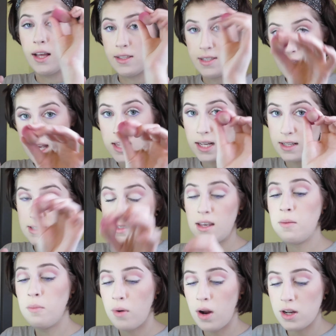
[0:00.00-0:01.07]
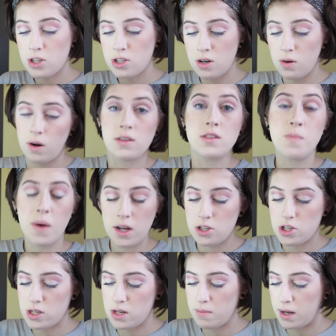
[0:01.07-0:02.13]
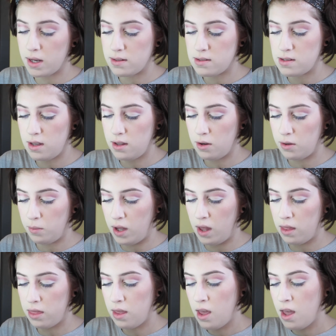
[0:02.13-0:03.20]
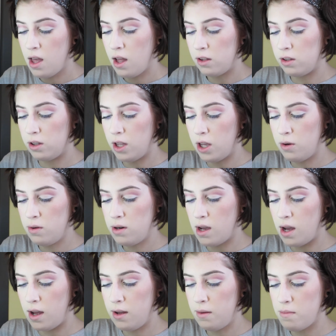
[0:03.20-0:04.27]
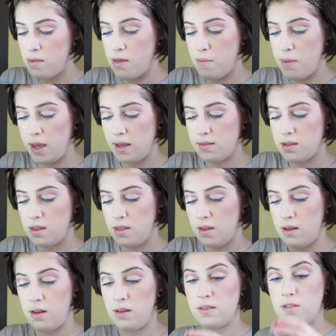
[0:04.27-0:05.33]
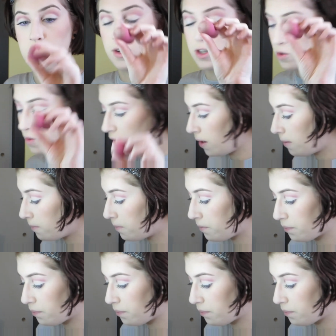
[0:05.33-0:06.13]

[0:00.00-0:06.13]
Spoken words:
take that same brush or sponge I did my concealer with, load up the base of the sponge with it,